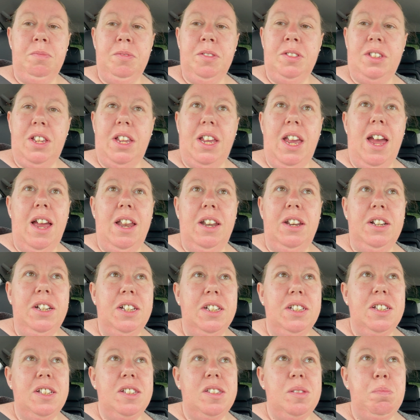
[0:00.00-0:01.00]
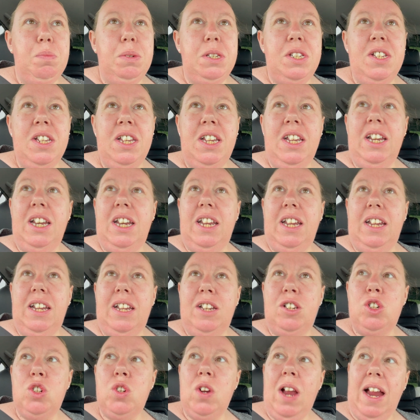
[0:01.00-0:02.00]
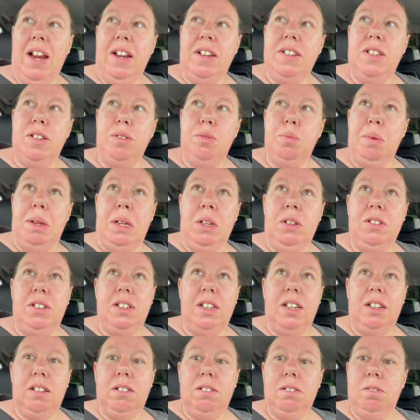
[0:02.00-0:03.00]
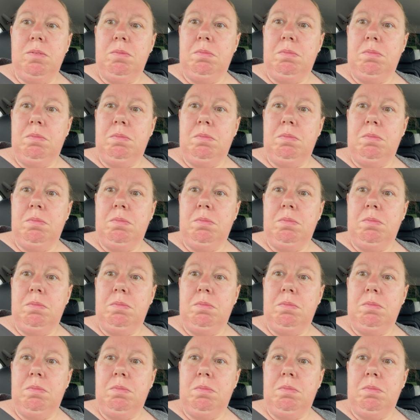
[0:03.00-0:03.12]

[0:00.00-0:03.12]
So yeah, look at this particularly attractive building.